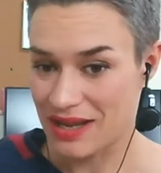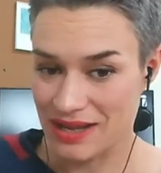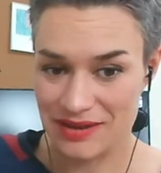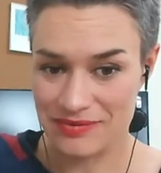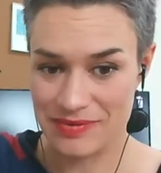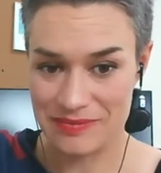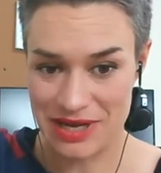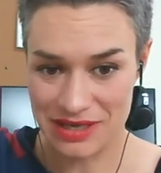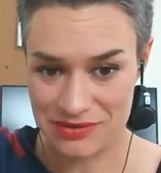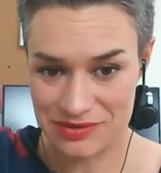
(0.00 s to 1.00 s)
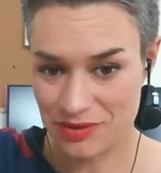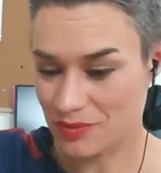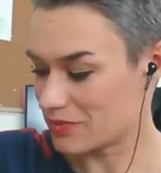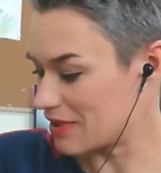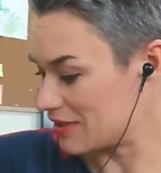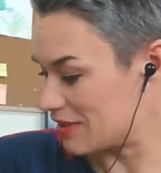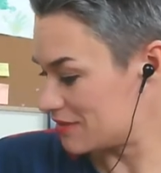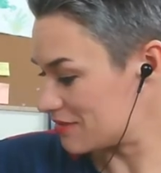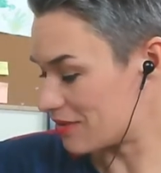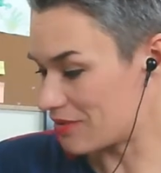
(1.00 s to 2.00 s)
I have my microscope ready.
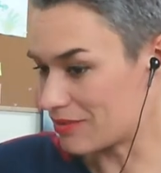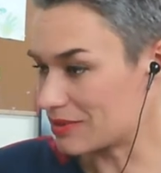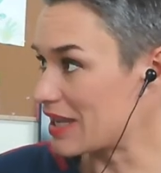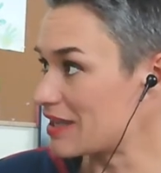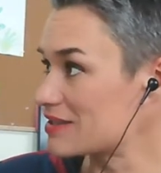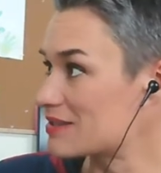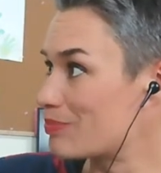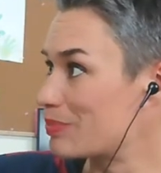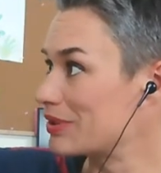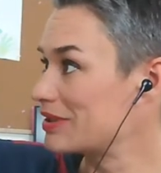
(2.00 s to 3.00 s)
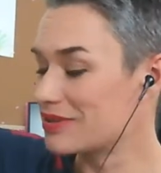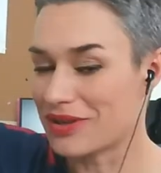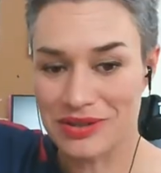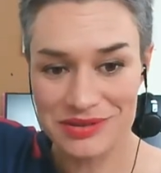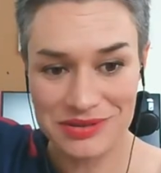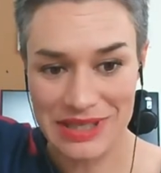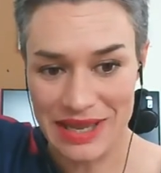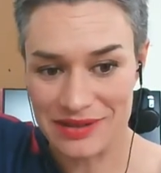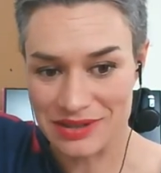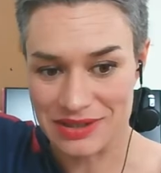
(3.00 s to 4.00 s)
So let's put it all
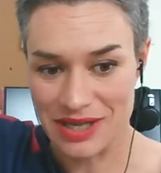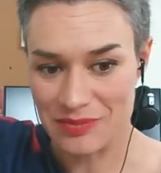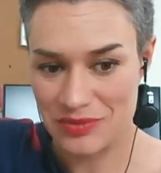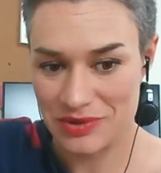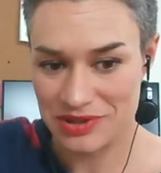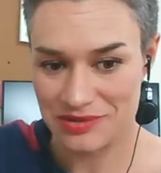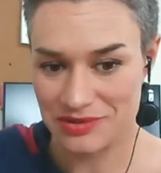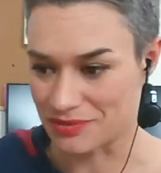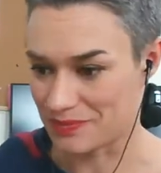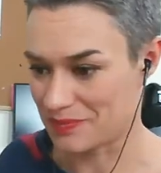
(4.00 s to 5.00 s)
together. Tell me what to do.